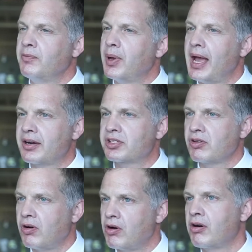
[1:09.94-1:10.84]

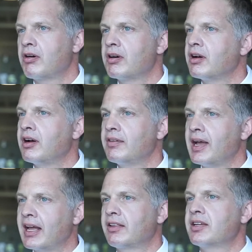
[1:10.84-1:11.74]
impacts are of
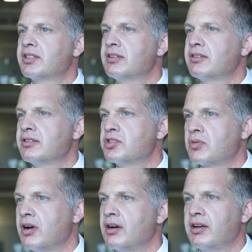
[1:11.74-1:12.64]
adolescent
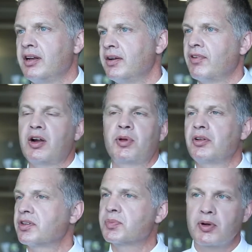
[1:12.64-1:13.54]
drug and
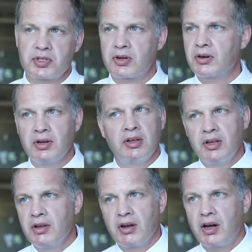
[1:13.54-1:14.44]
environmental exposure
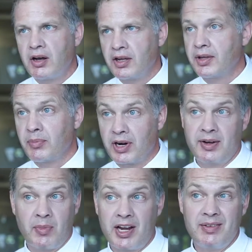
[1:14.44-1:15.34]
on the
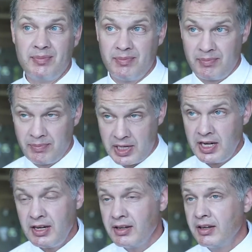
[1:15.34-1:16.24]
brain might be.
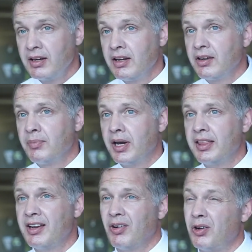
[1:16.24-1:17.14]
But
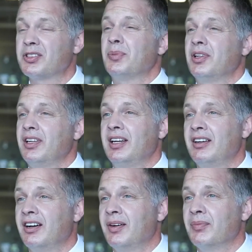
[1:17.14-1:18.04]
I think
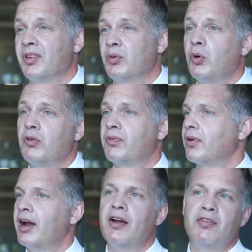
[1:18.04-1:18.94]
ultimately the goal
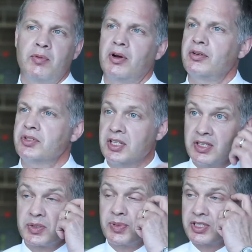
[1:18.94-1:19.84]
for everyone who's in
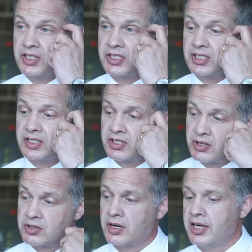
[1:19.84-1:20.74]
this business is
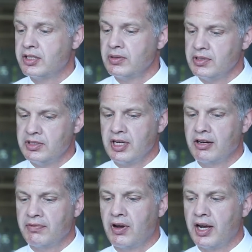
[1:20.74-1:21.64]
to try to
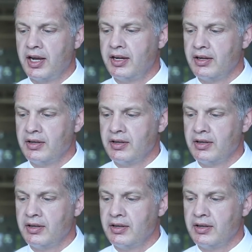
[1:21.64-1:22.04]
identify